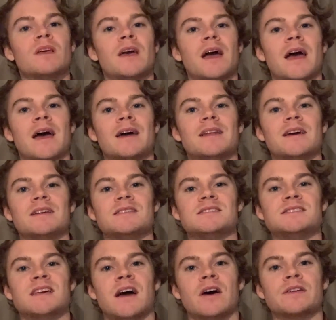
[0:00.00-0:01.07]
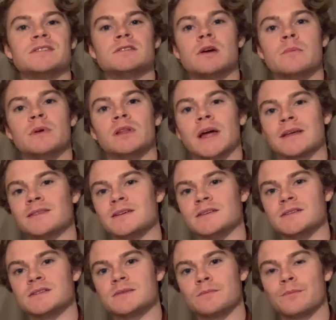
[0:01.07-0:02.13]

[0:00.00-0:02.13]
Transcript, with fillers: and it sounds a bit like this.